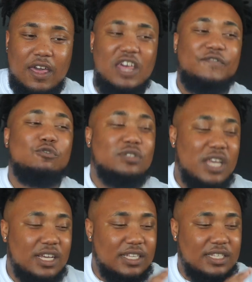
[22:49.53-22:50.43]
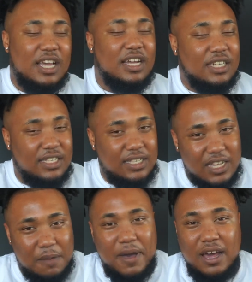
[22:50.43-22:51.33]
if you take a second and
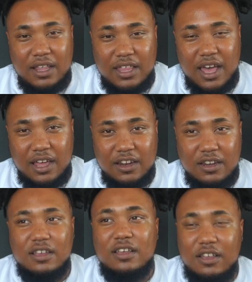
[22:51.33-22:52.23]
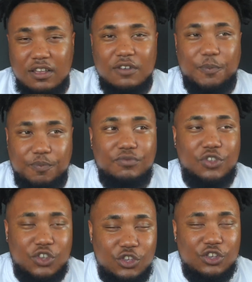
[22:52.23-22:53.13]
step out of that,
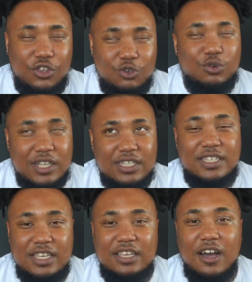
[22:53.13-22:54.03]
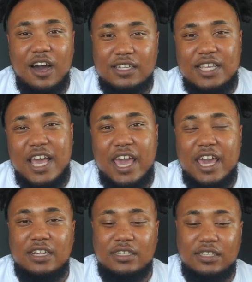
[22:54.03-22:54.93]
you can see God's
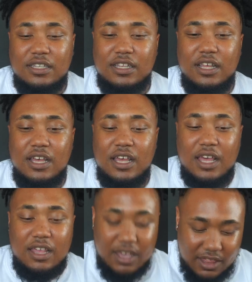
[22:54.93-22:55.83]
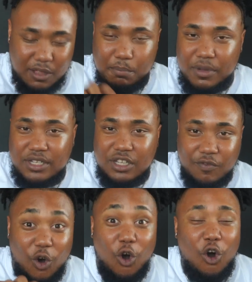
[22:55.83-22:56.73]
hand in the midst
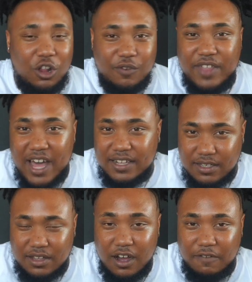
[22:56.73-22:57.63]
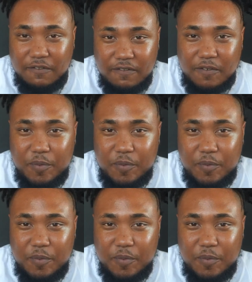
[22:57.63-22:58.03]
of all of that stuff.